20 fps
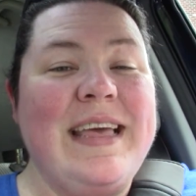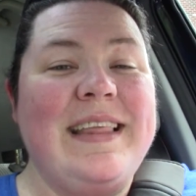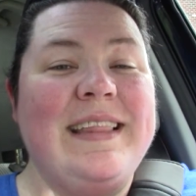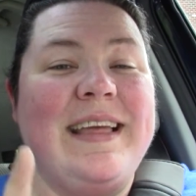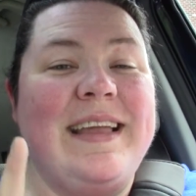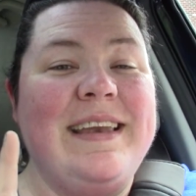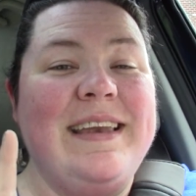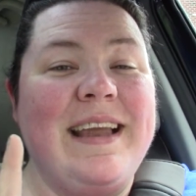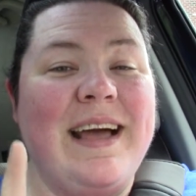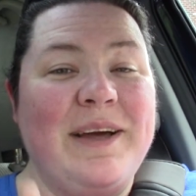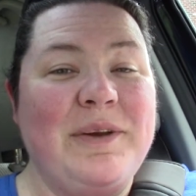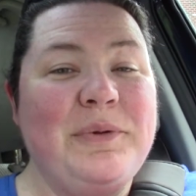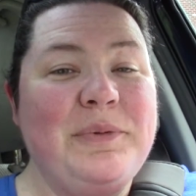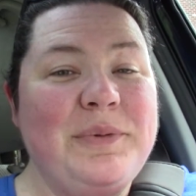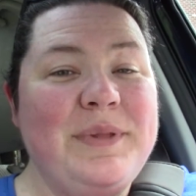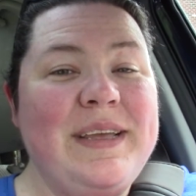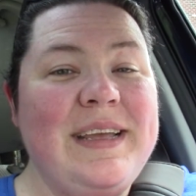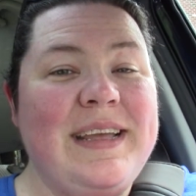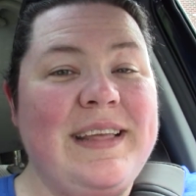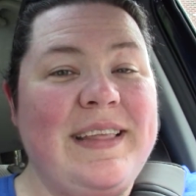that not
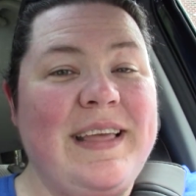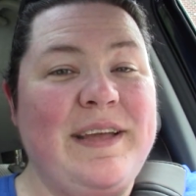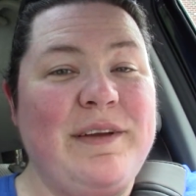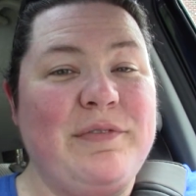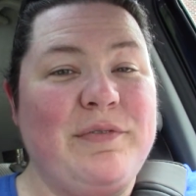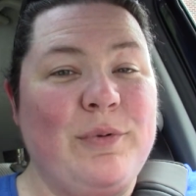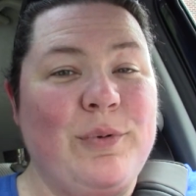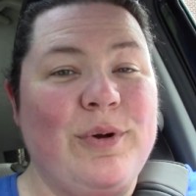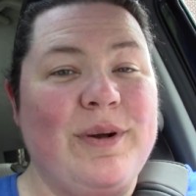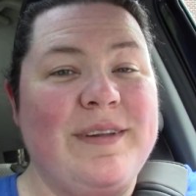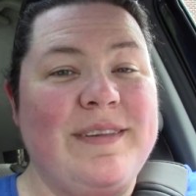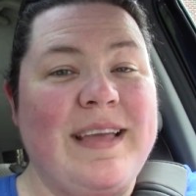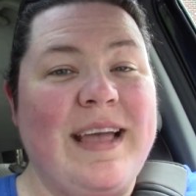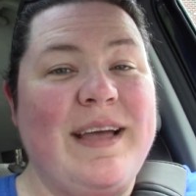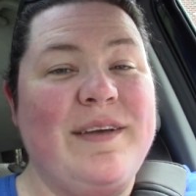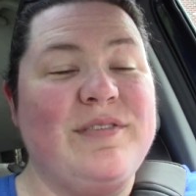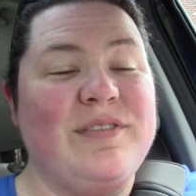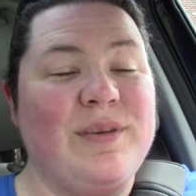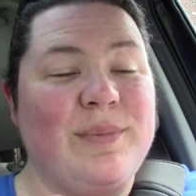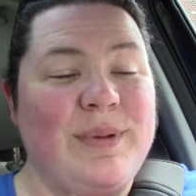only can they afford to
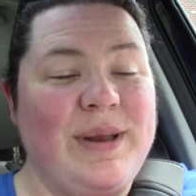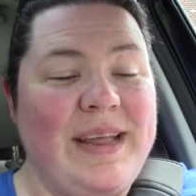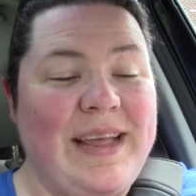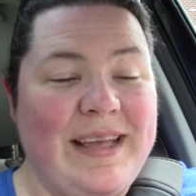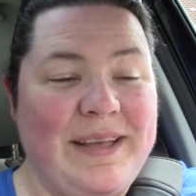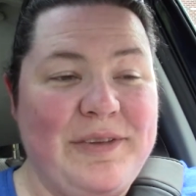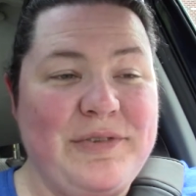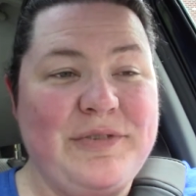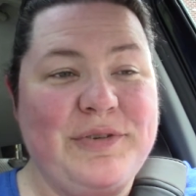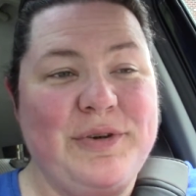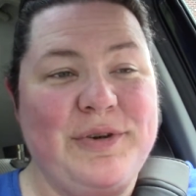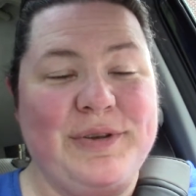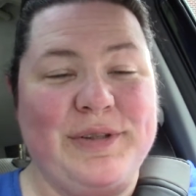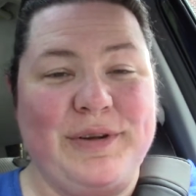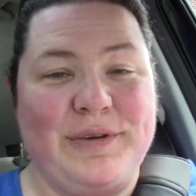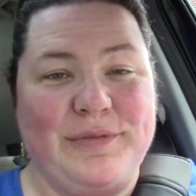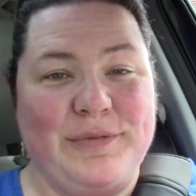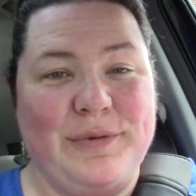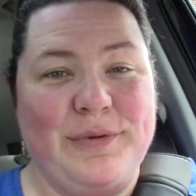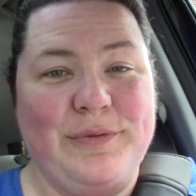have somebody else cook
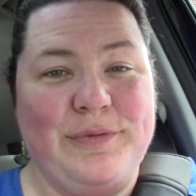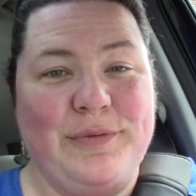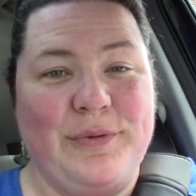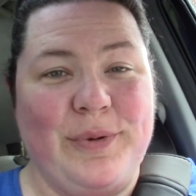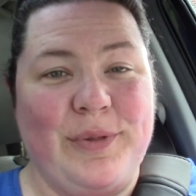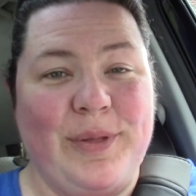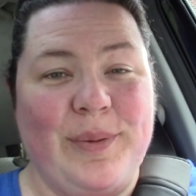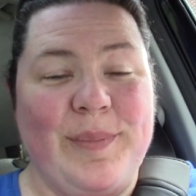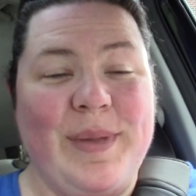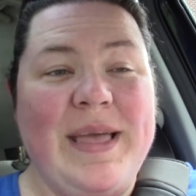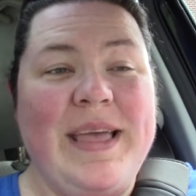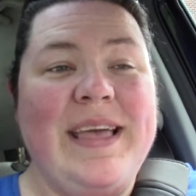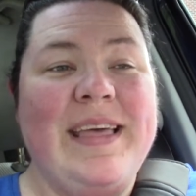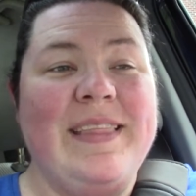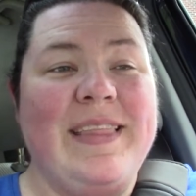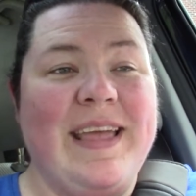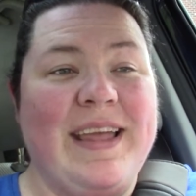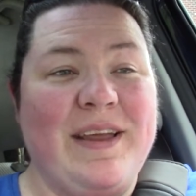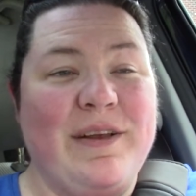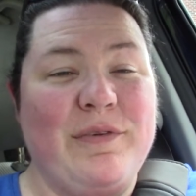their food for them,
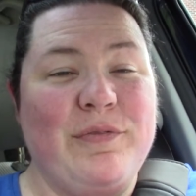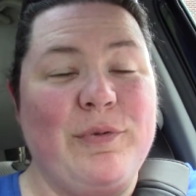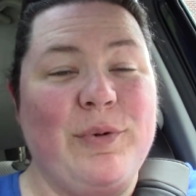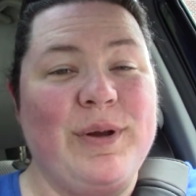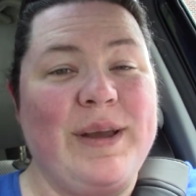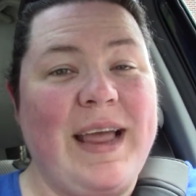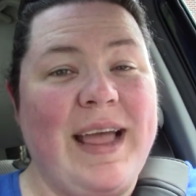they can afford to